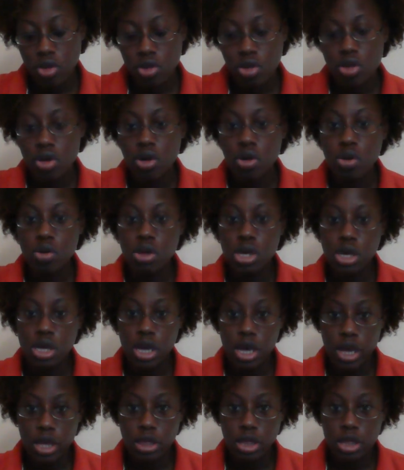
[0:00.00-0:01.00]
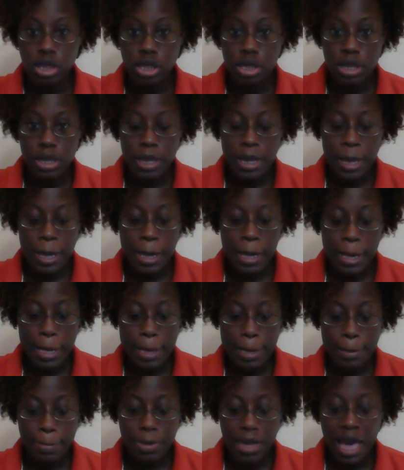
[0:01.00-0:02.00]
So yes,
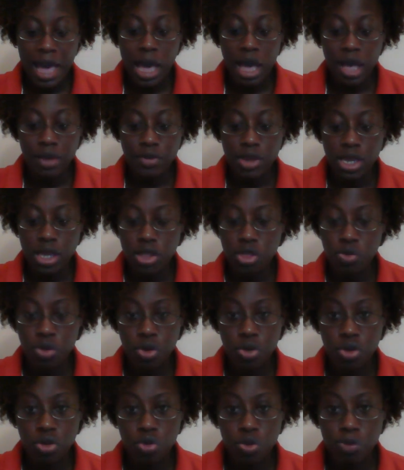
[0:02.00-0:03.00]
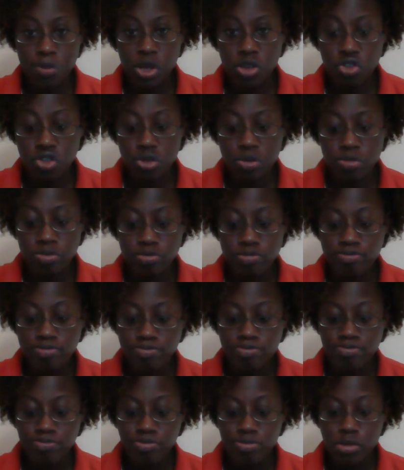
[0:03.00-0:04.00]
I haven't experienced remission,
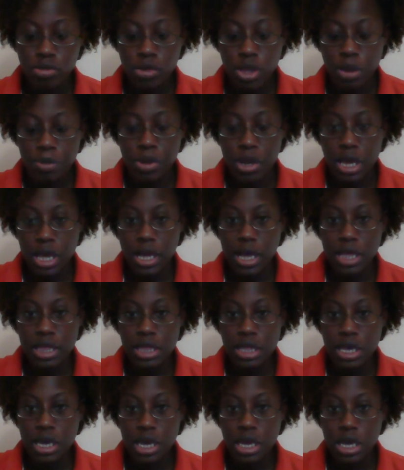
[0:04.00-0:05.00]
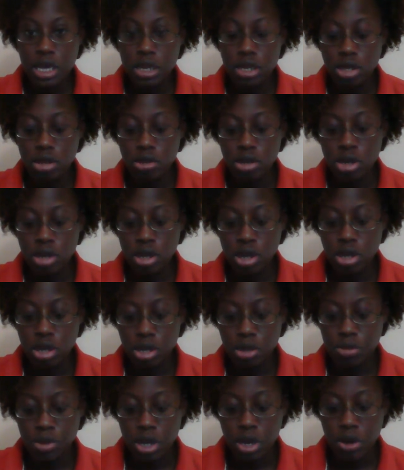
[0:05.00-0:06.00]
but like I said,
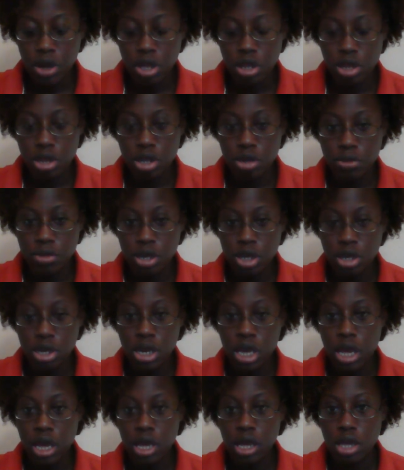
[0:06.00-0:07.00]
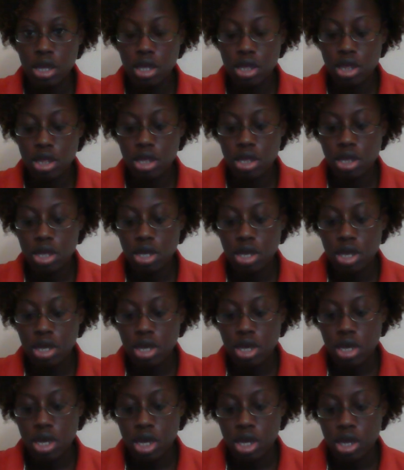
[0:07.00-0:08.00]
there are some good days,
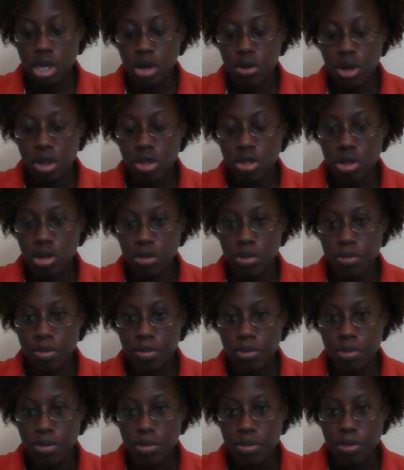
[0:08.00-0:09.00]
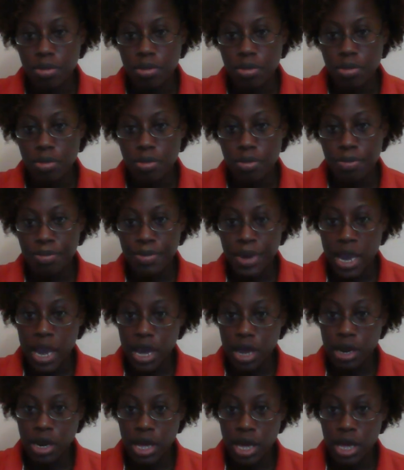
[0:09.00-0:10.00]
and there are some
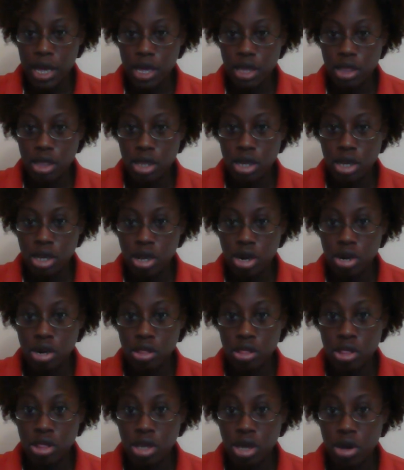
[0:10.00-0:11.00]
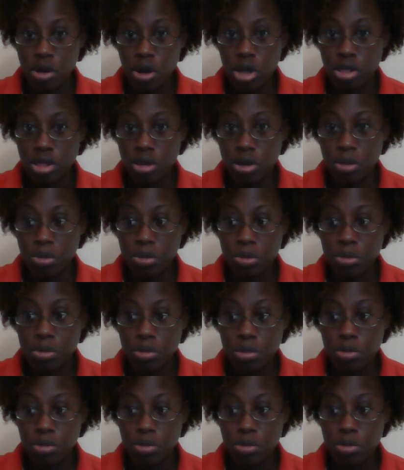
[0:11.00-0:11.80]
bad days, and then there are some